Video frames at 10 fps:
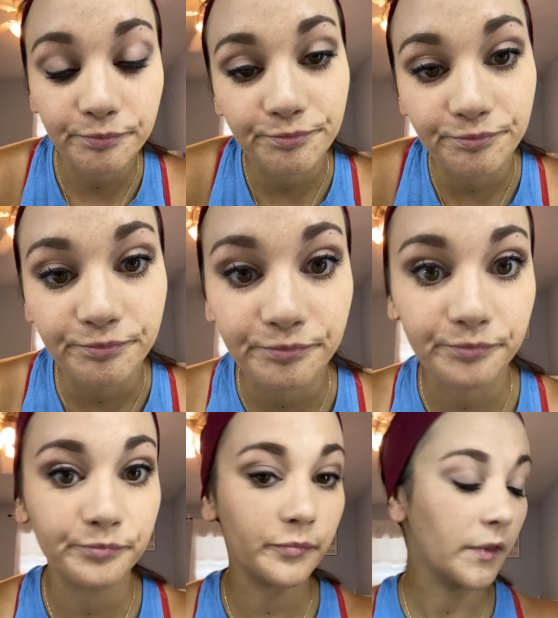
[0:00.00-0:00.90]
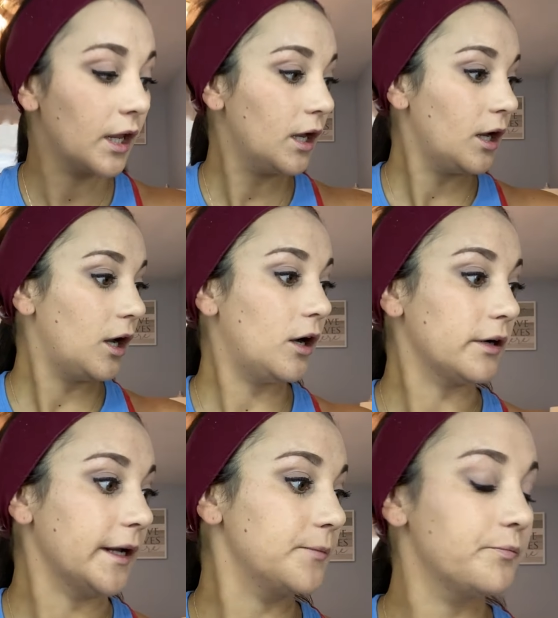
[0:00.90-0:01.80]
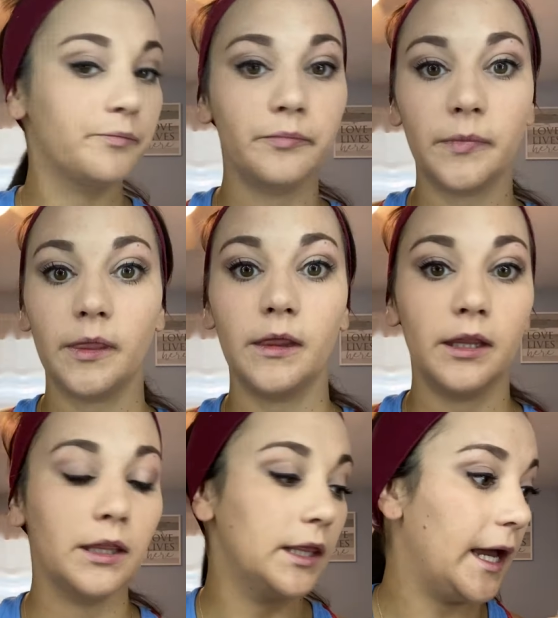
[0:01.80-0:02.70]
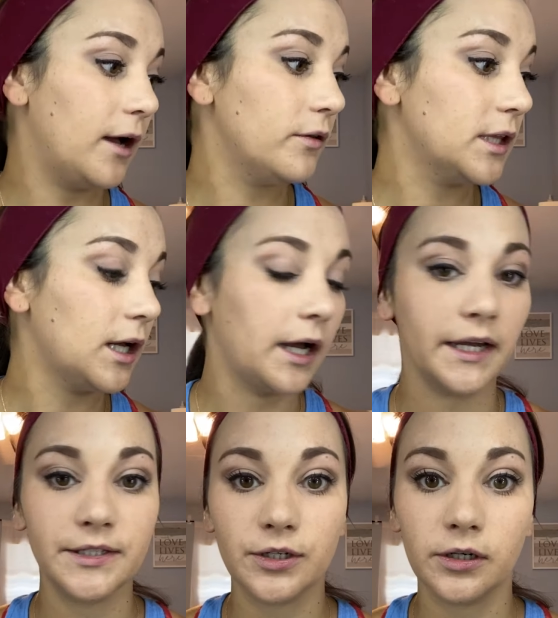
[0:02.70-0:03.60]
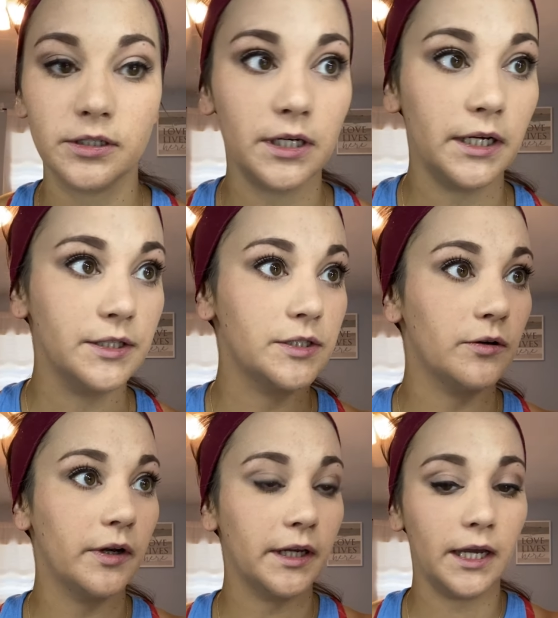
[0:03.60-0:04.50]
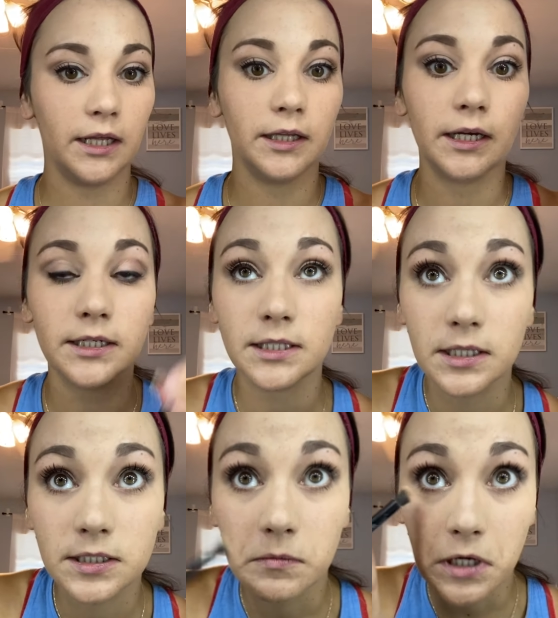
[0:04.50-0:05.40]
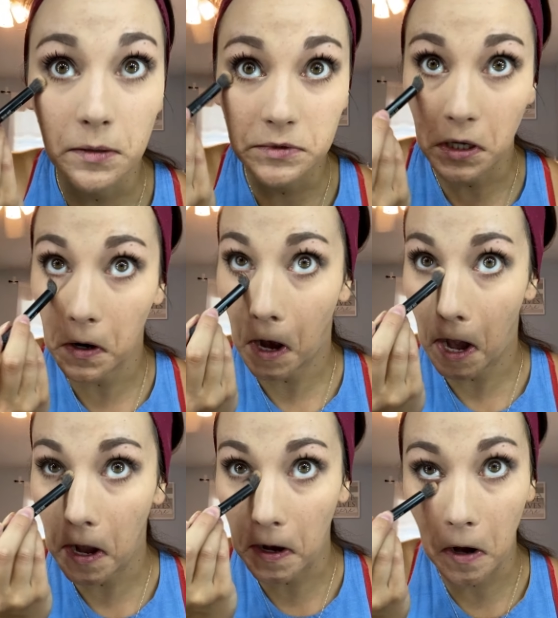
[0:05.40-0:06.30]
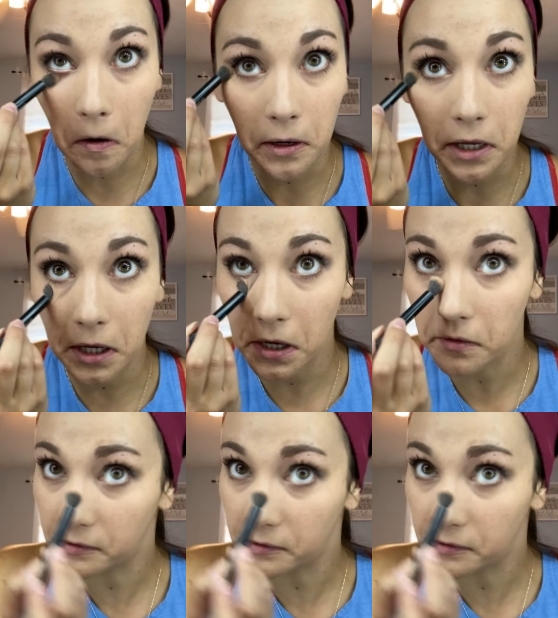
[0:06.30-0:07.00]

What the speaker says: All right. now the eyes are done. So again, like I said, sometimes I'll kind of go in and